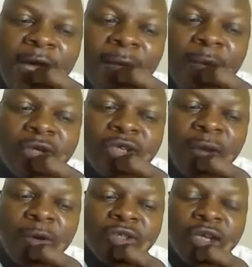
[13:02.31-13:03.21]

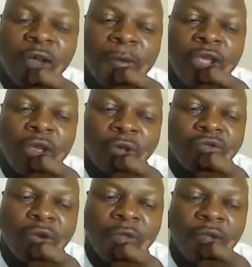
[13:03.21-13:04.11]
much EOS
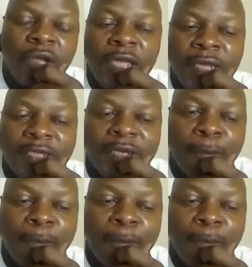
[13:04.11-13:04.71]
rather you're getting